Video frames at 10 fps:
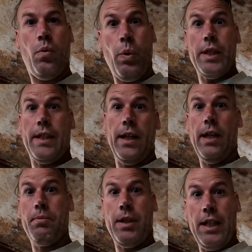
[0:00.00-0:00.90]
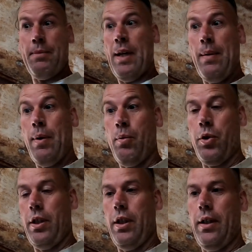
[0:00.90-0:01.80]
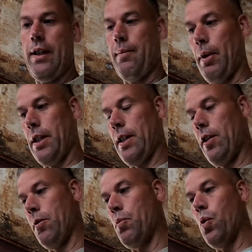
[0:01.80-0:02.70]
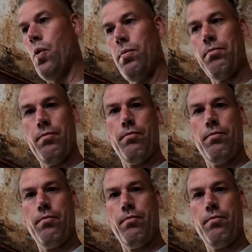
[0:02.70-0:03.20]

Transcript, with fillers: whisk it up to get some air bubbles in it, and that makes it a lot more